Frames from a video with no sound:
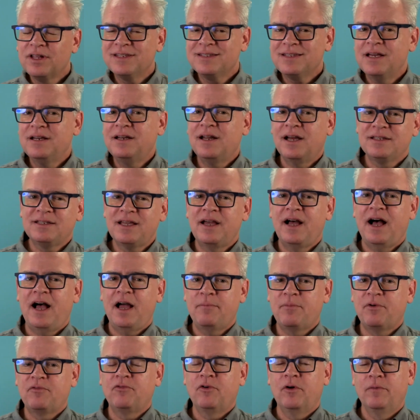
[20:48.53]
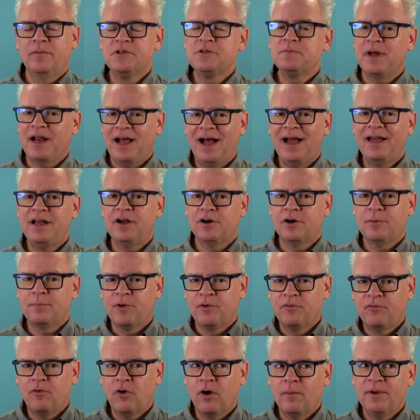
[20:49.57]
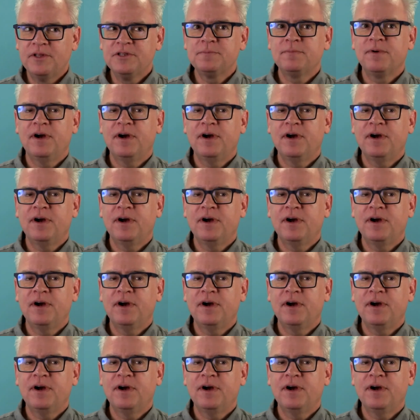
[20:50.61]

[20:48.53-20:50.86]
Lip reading: let's say not say high performance, but higher performance